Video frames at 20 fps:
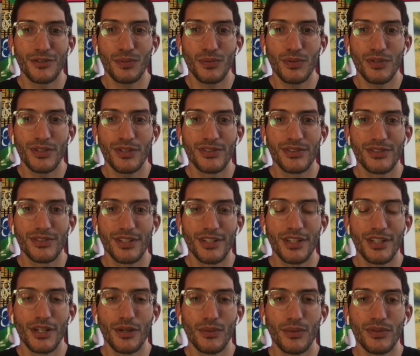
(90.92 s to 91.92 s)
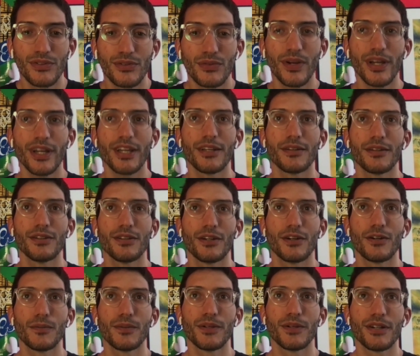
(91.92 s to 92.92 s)
This was it, it was great, you
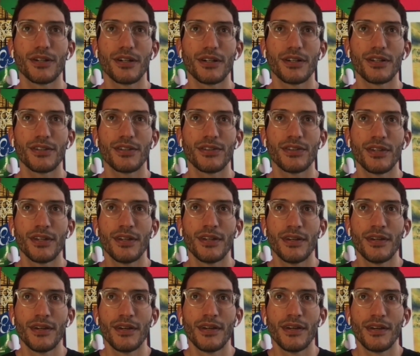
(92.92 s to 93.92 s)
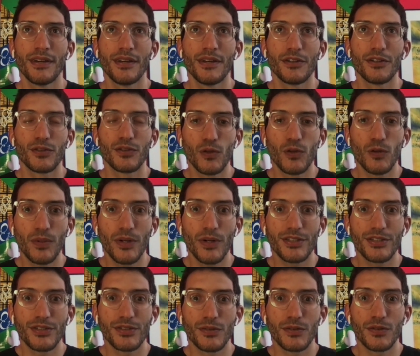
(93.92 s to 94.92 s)
know, because school
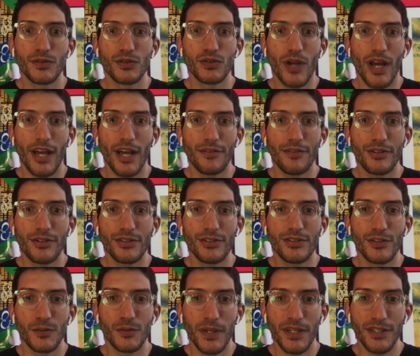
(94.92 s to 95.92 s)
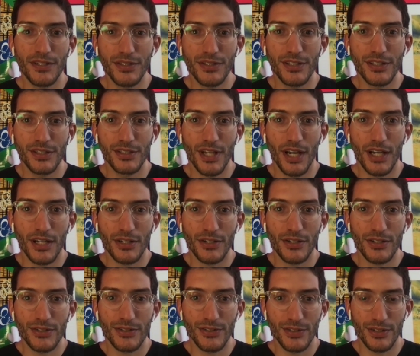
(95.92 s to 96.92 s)
bus drivers, especially in
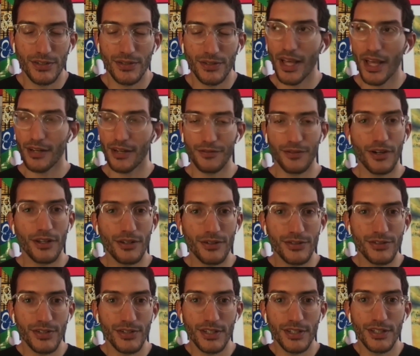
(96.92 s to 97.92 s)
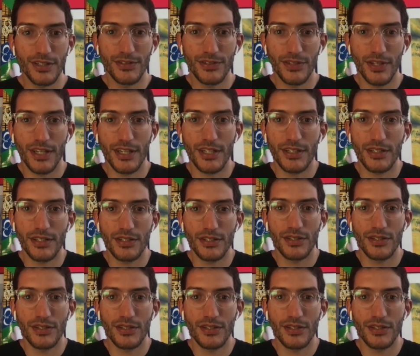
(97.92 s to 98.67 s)
Yonkers and a lot of other cities, like